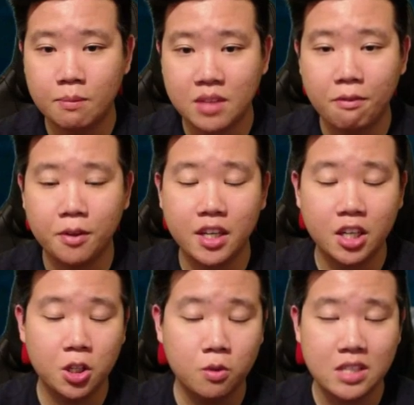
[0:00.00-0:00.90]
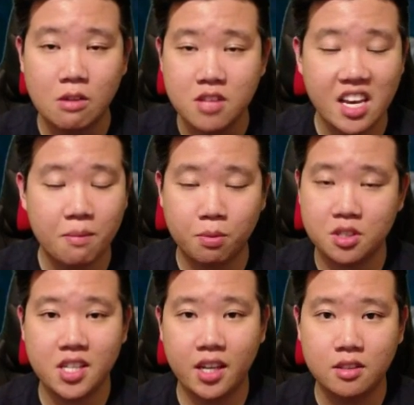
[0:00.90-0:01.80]
definitely going to go down
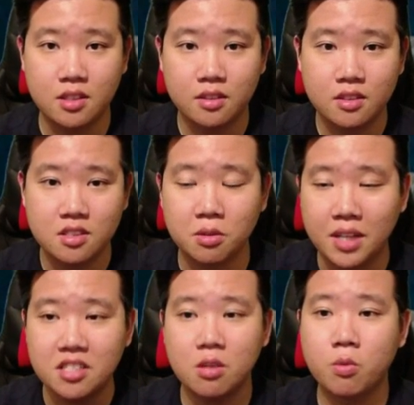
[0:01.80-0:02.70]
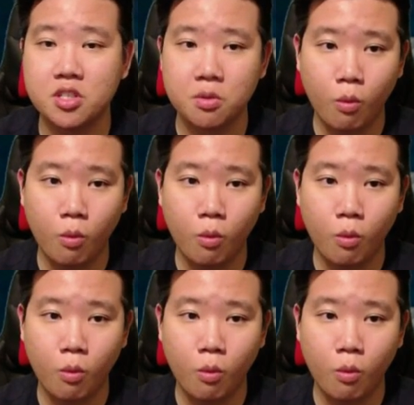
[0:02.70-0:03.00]
90%. So that's the reason